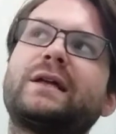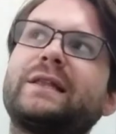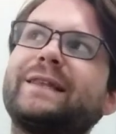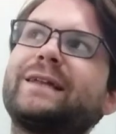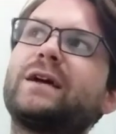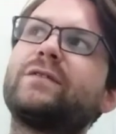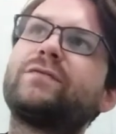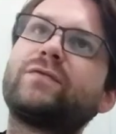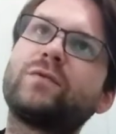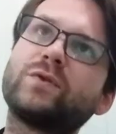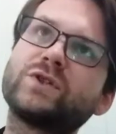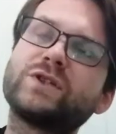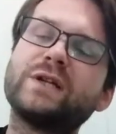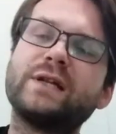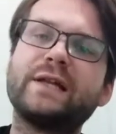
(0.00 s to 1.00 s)

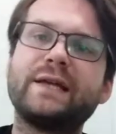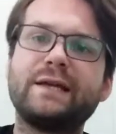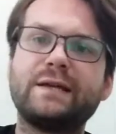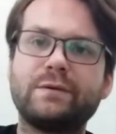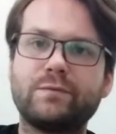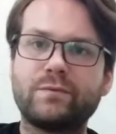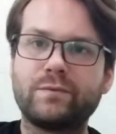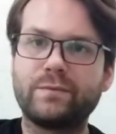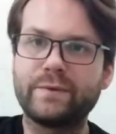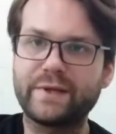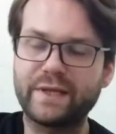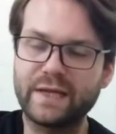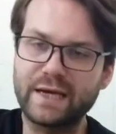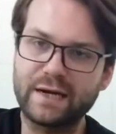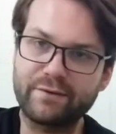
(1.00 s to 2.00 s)
Unfortunately, with
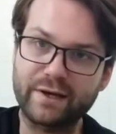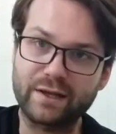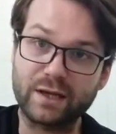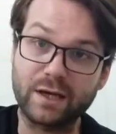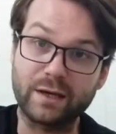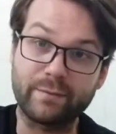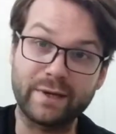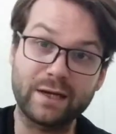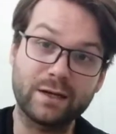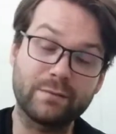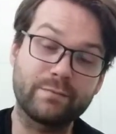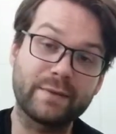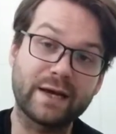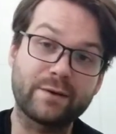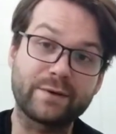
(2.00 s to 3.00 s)
the area that I'm
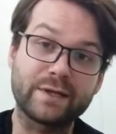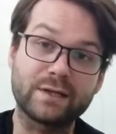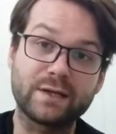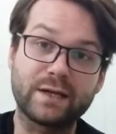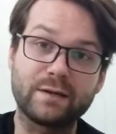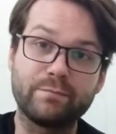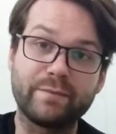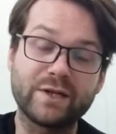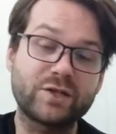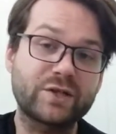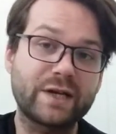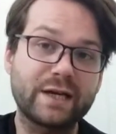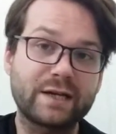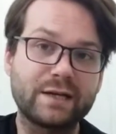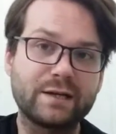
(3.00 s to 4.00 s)
now in
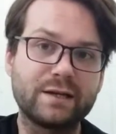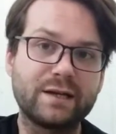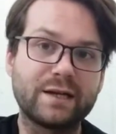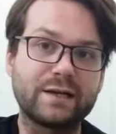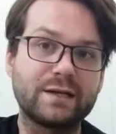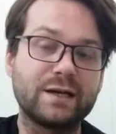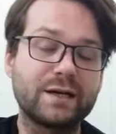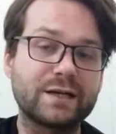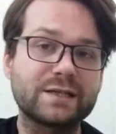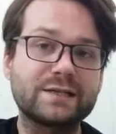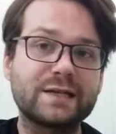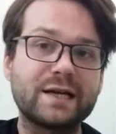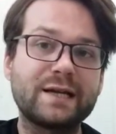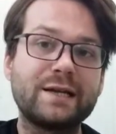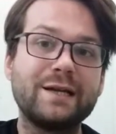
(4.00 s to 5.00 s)
Bishkek in
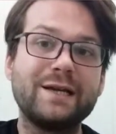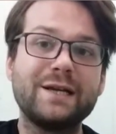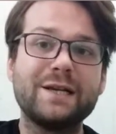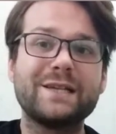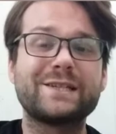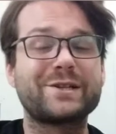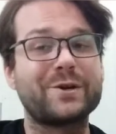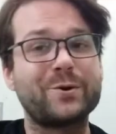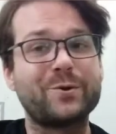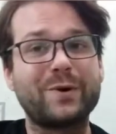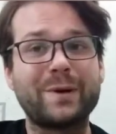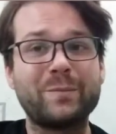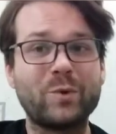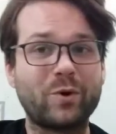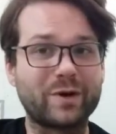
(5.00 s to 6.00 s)
Kyrgyzstan, so
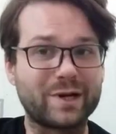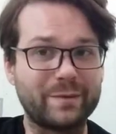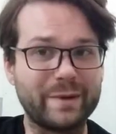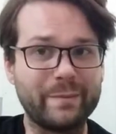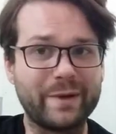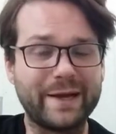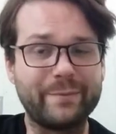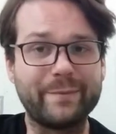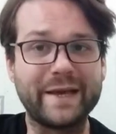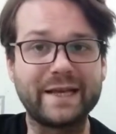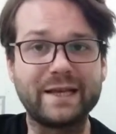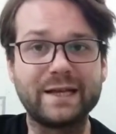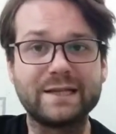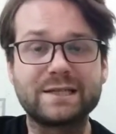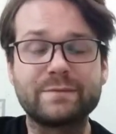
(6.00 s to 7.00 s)
I'm not going to be
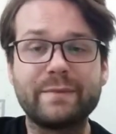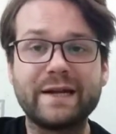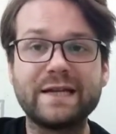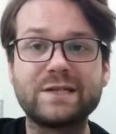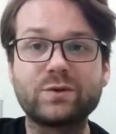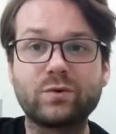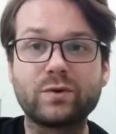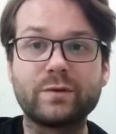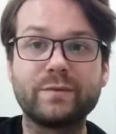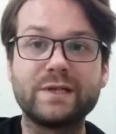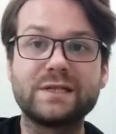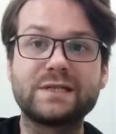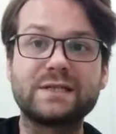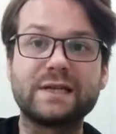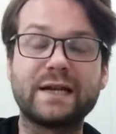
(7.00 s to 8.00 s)
making it to many
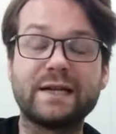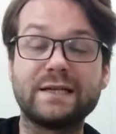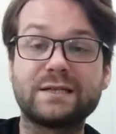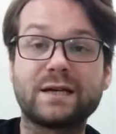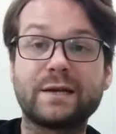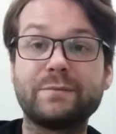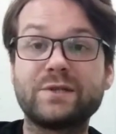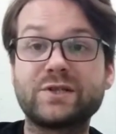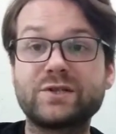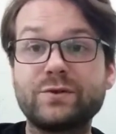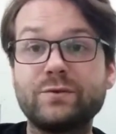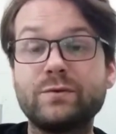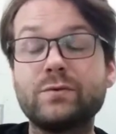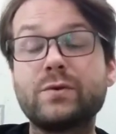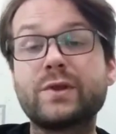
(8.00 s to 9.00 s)
tournaments anytime
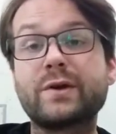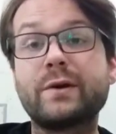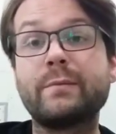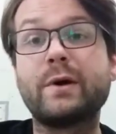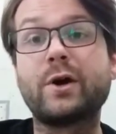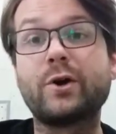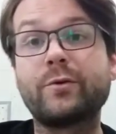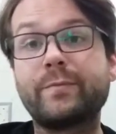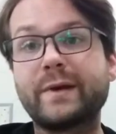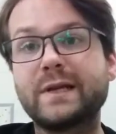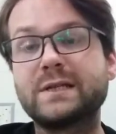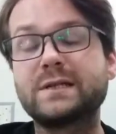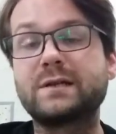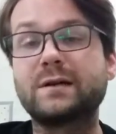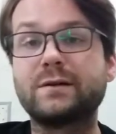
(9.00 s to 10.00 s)
soon, although I'm hoping
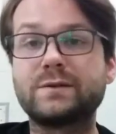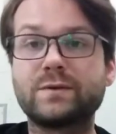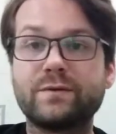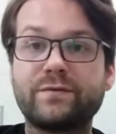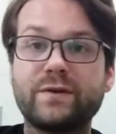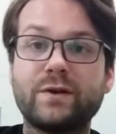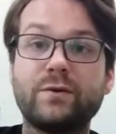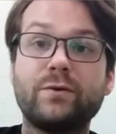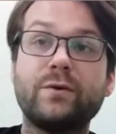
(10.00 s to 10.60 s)
to go to a few